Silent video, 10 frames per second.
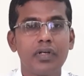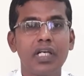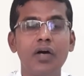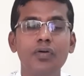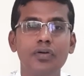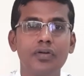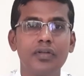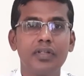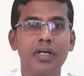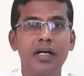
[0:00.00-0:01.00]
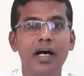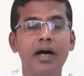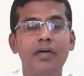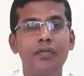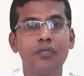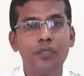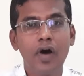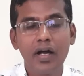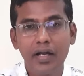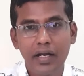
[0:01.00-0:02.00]
Now,
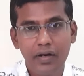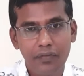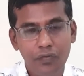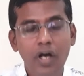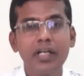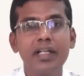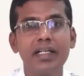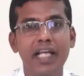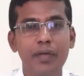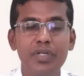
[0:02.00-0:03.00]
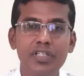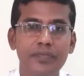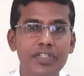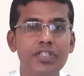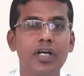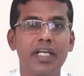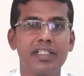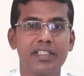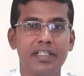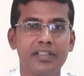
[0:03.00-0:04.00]
what are the timings of the stock
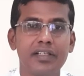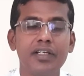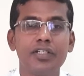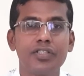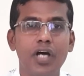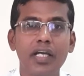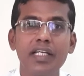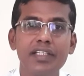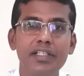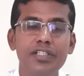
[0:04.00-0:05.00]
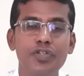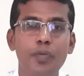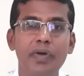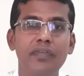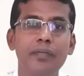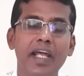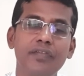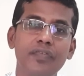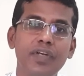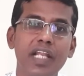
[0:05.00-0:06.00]
exchange? Stock exchange is open from
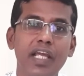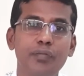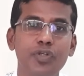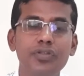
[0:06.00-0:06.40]
9:50 a.m. to